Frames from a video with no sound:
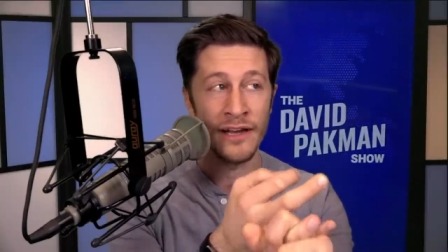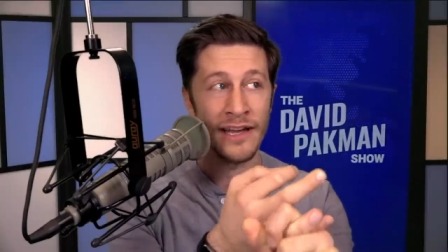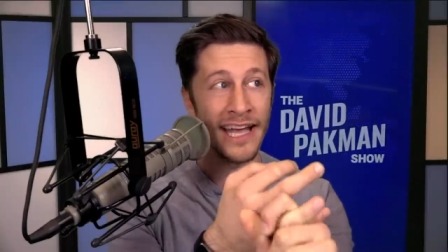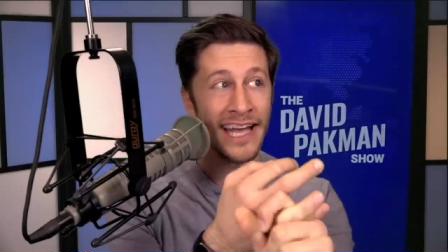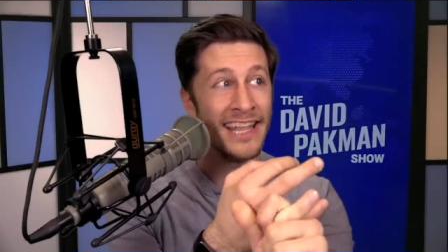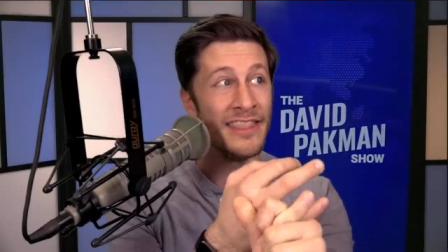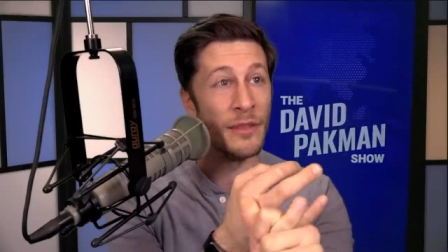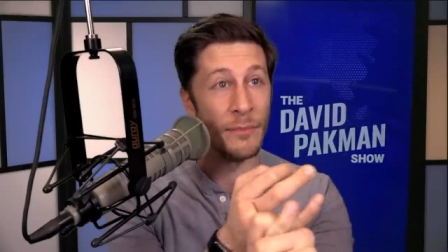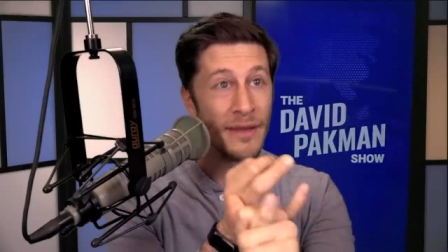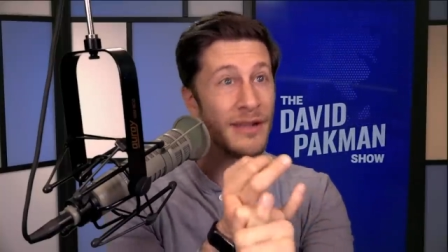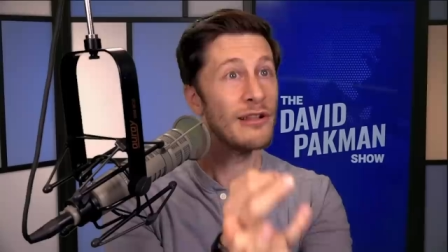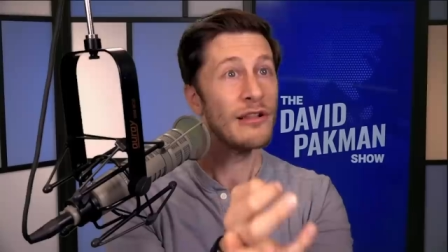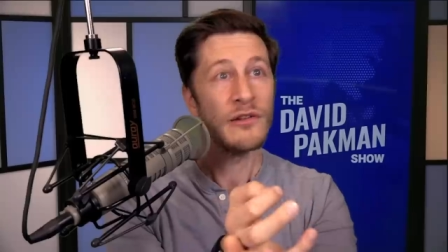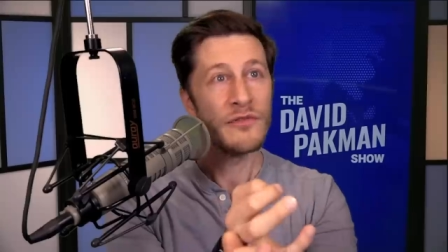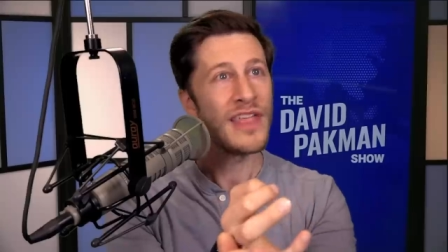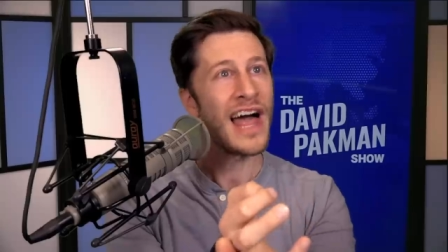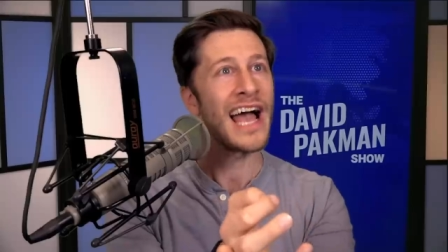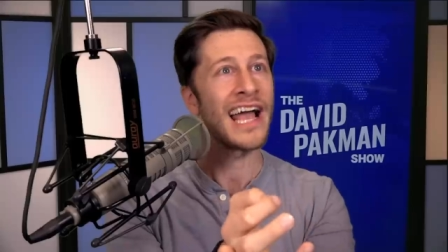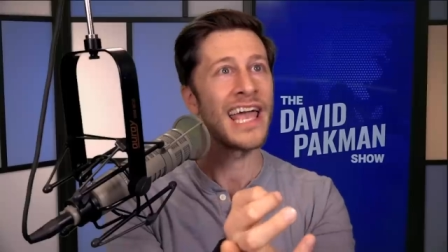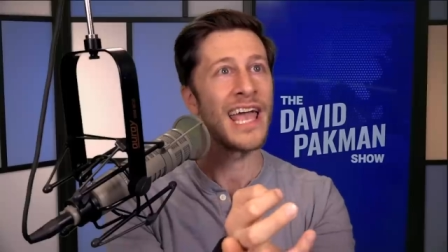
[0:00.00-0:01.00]
in the middle of
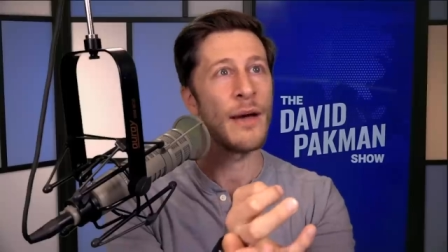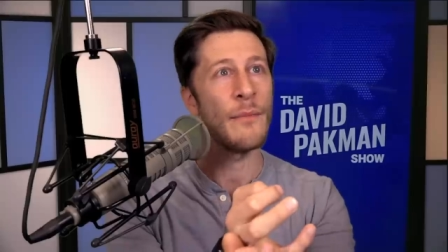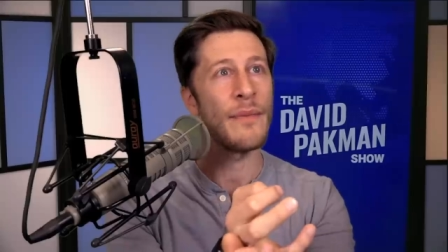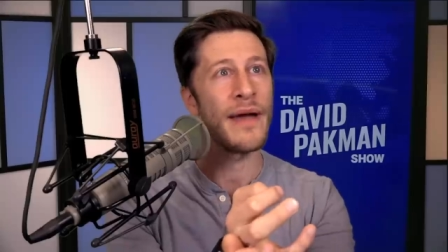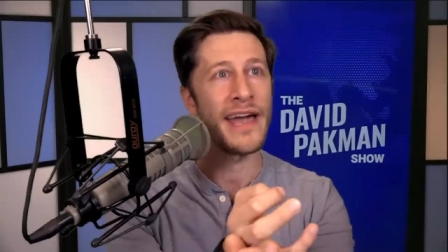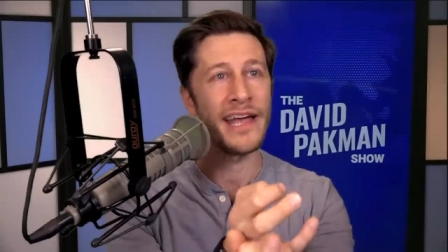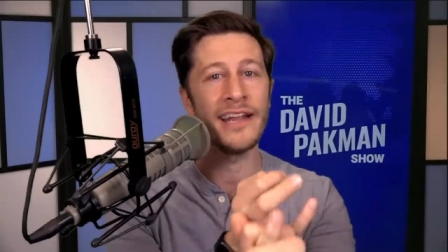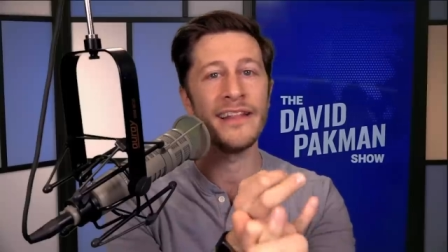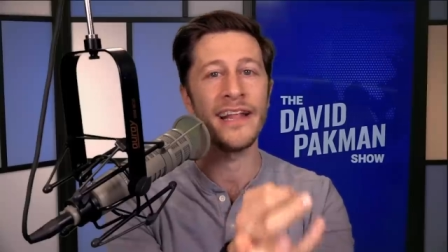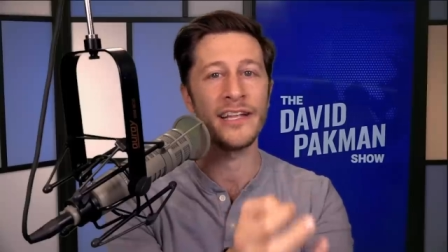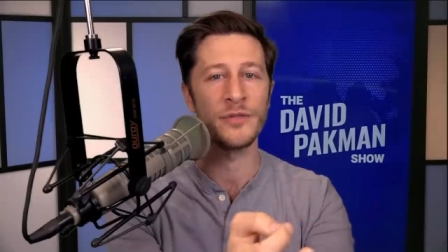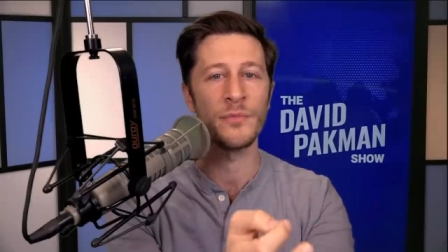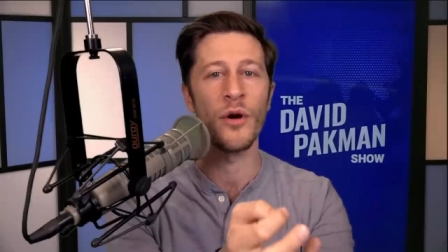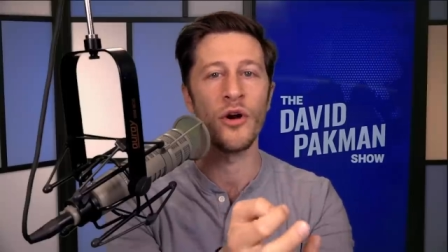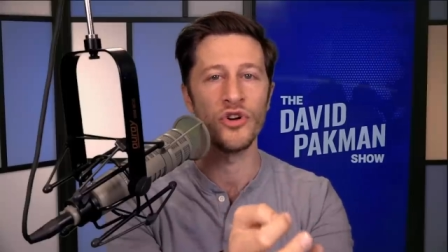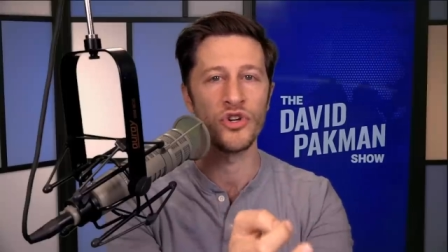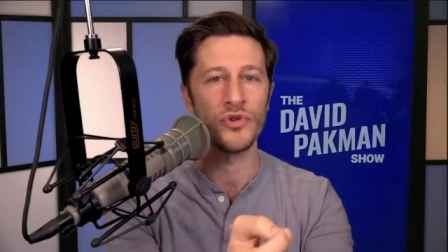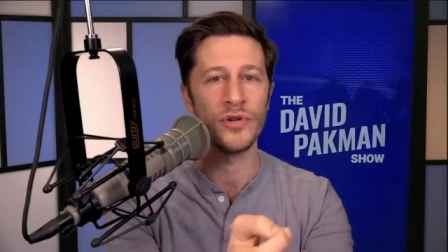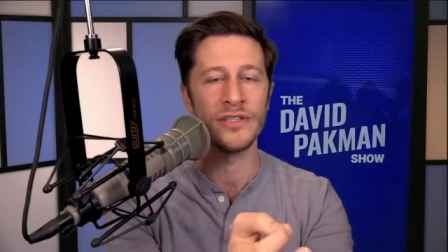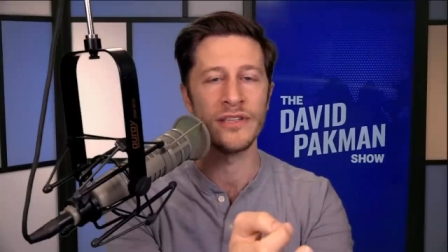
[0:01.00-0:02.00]
that campaign, and that's
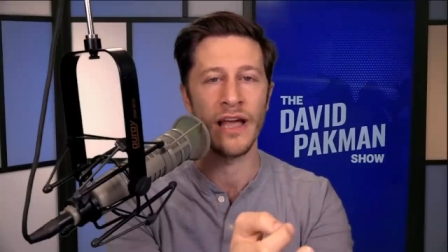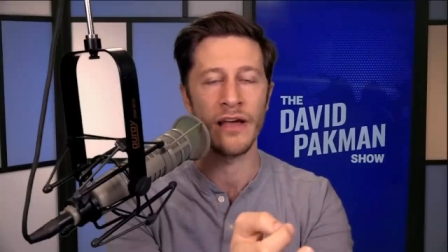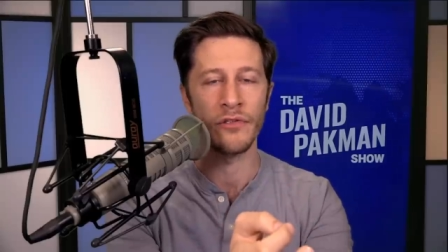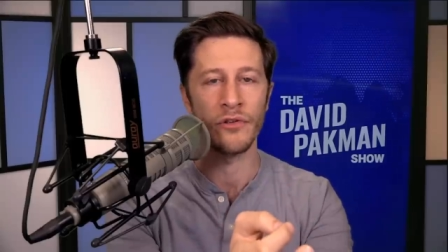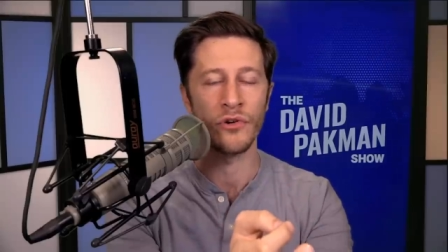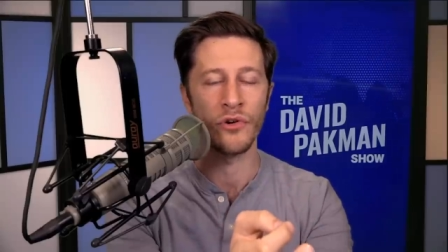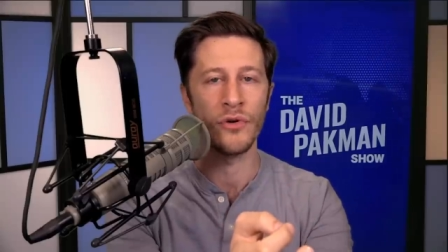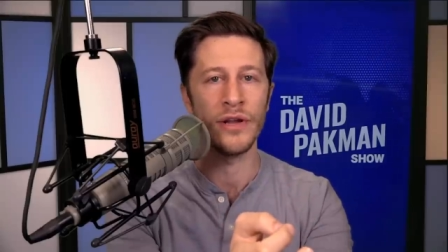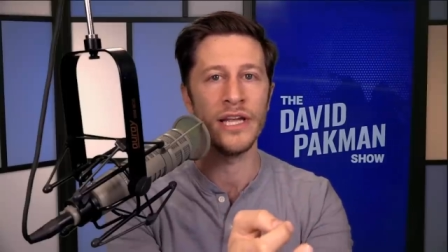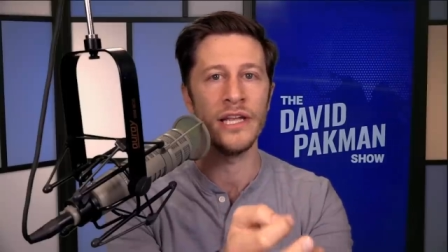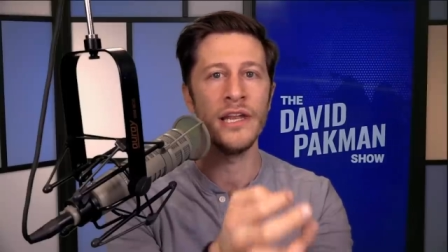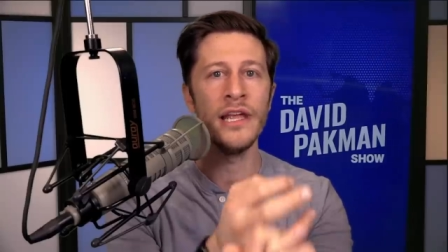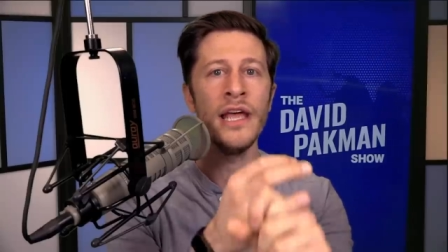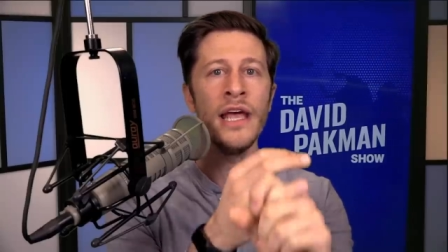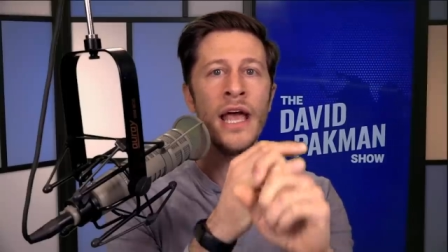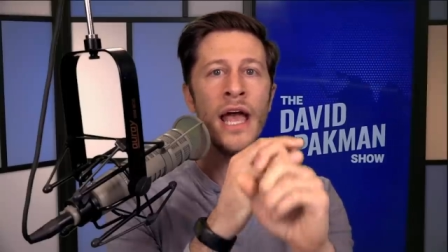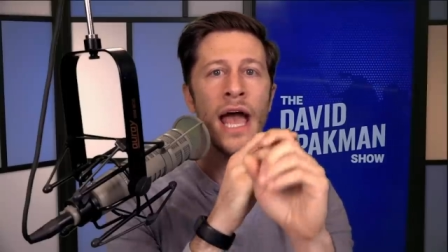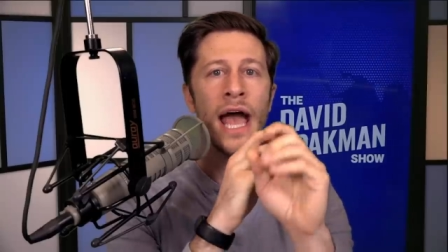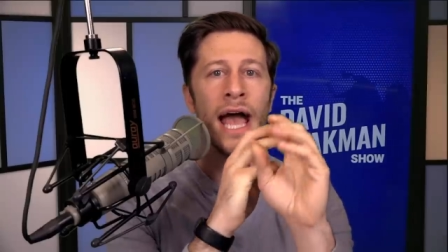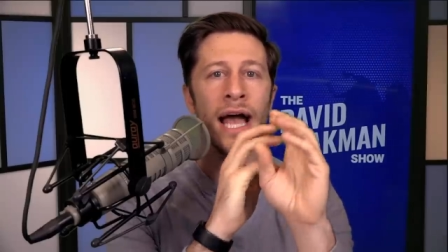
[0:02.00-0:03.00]
Marjorie Taylor Greene
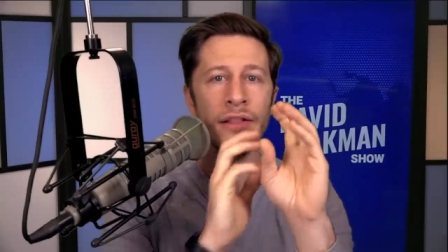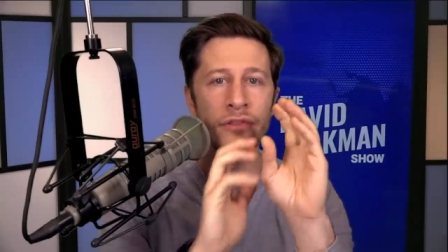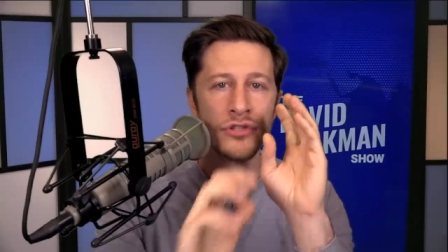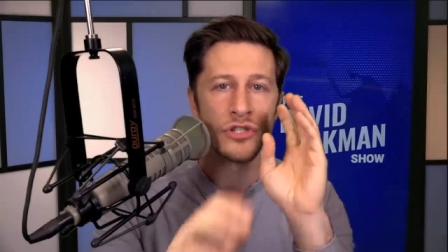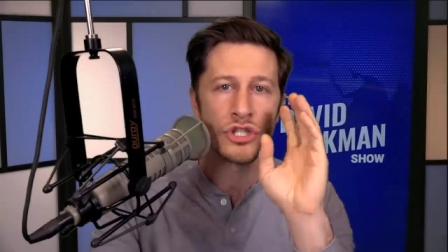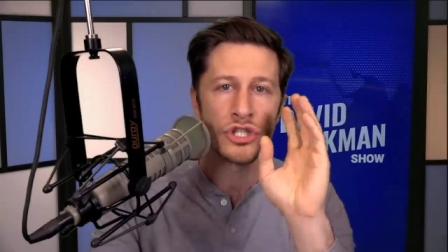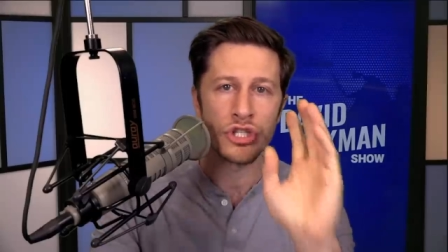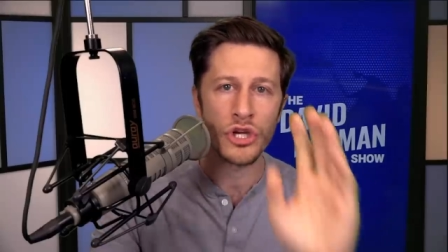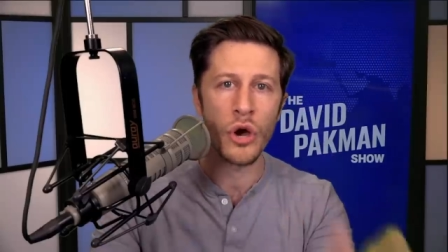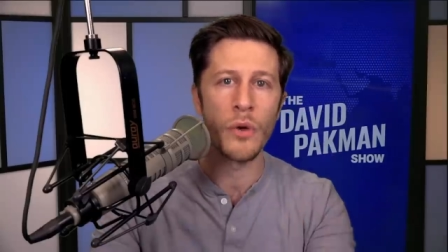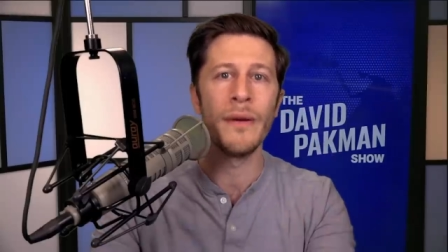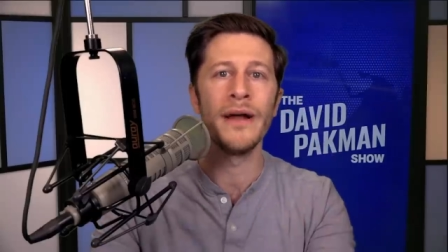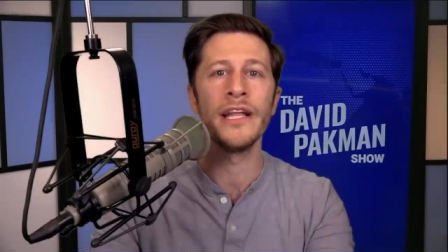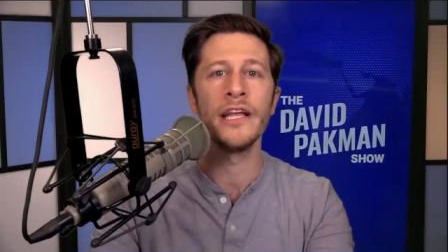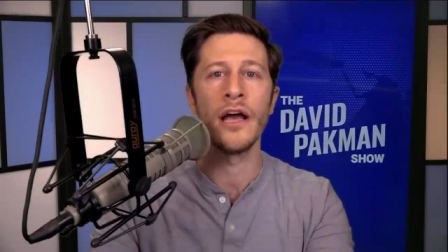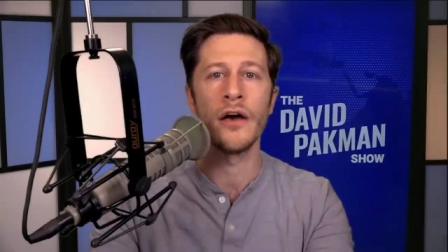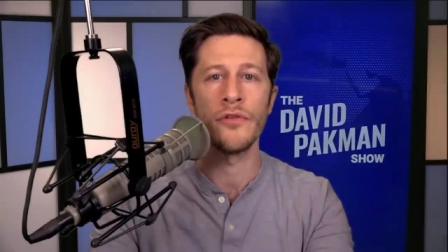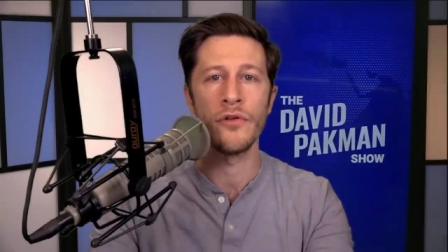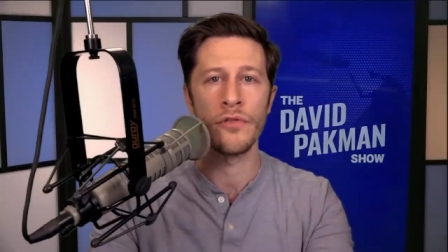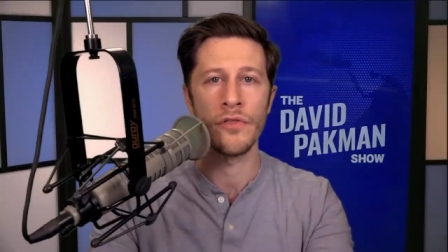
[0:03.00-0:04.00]
and so many
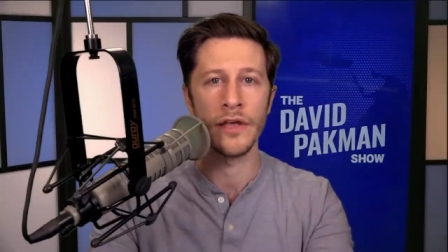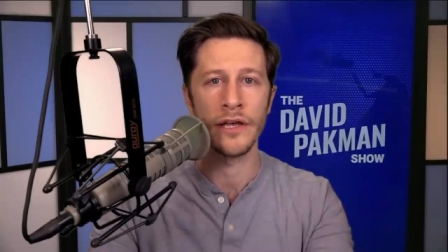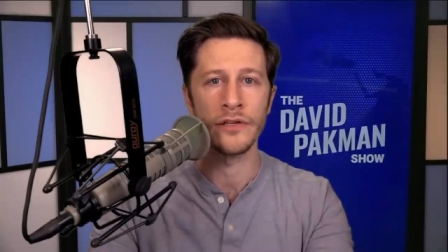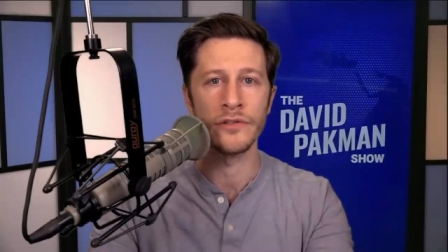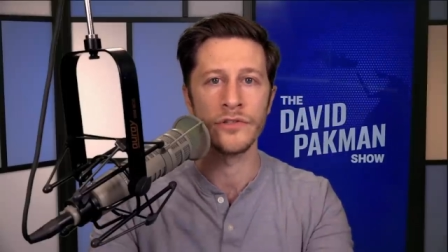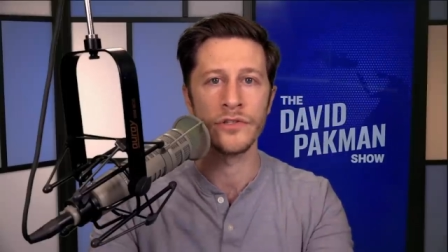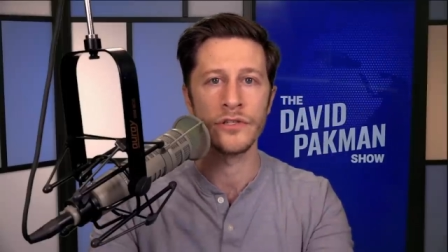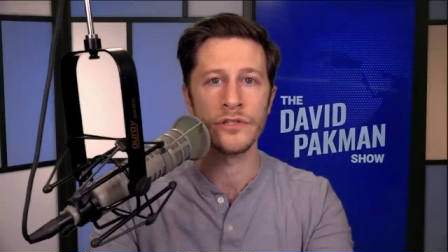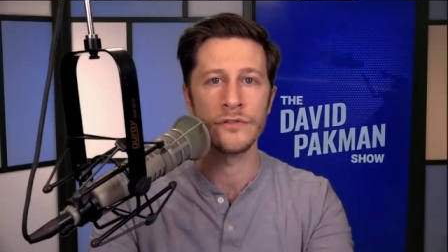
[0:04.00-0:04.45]
other things.